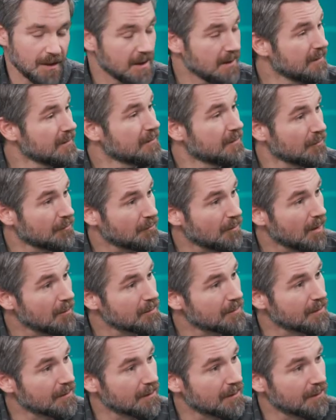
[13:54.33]
be the
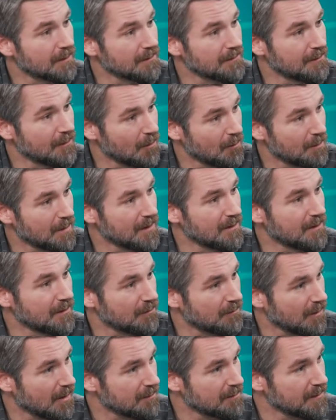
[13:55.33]
disruptor, don't be
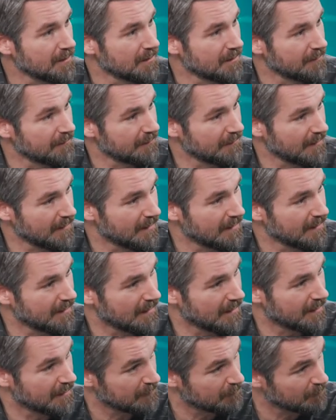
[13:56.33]
disruptive,
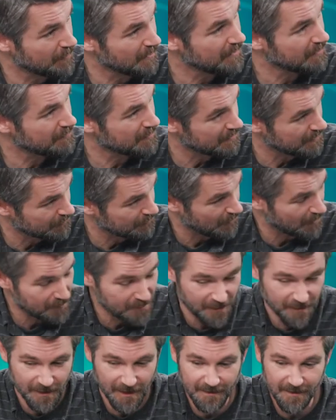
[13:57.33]
awesome. Be
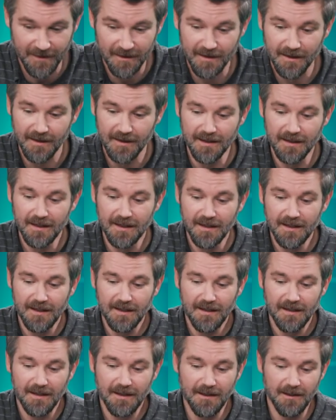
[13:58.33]
disruptive. I think
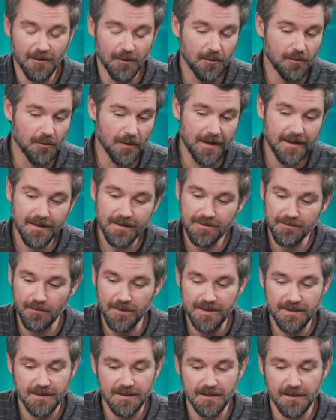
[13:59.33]

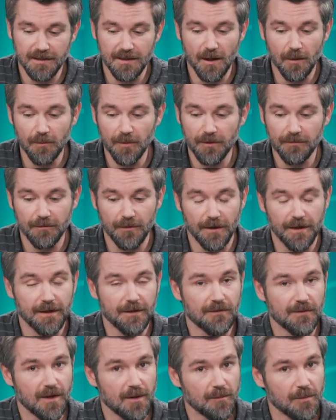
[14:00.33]
we see a number of great
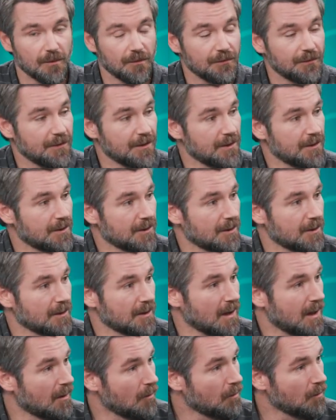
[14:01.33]
examples
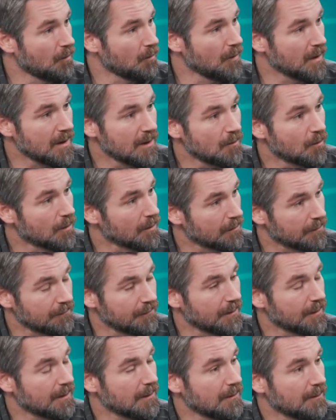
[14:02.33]
here. We worked very